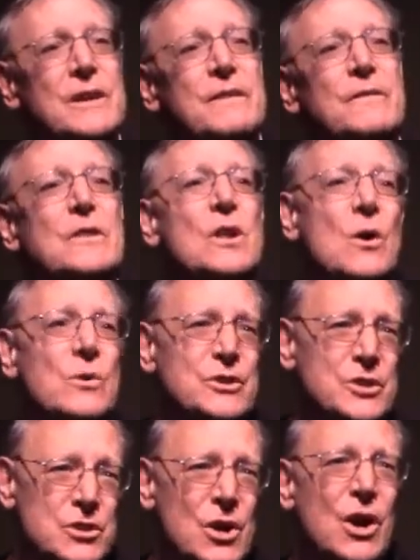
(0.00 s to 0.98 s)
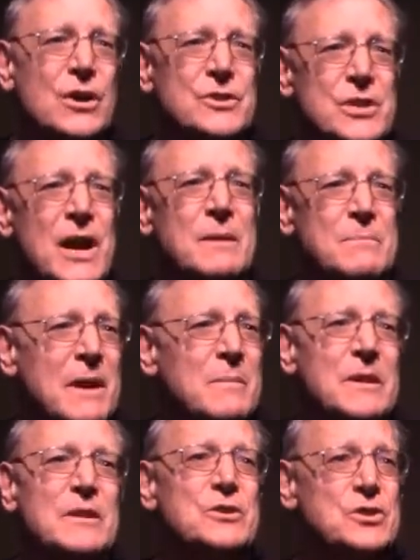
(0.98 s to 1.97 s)
even though it starts at
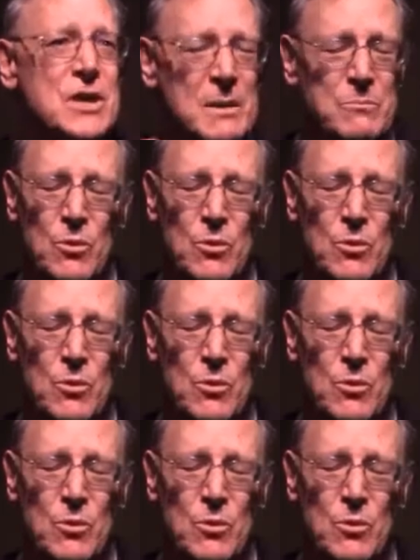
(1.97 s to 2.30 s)
maybe the same